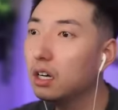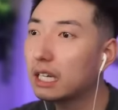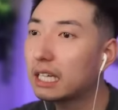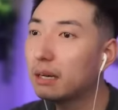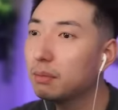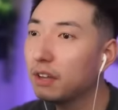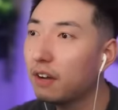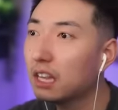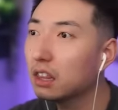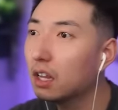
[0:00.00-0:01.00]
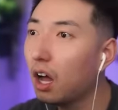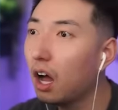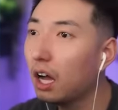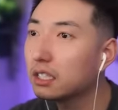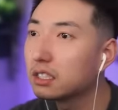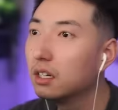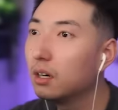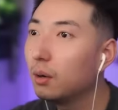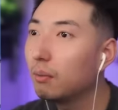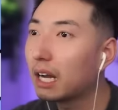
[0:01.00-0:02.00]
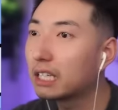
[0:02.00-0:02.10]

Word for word: I can't believe I lost. Oh my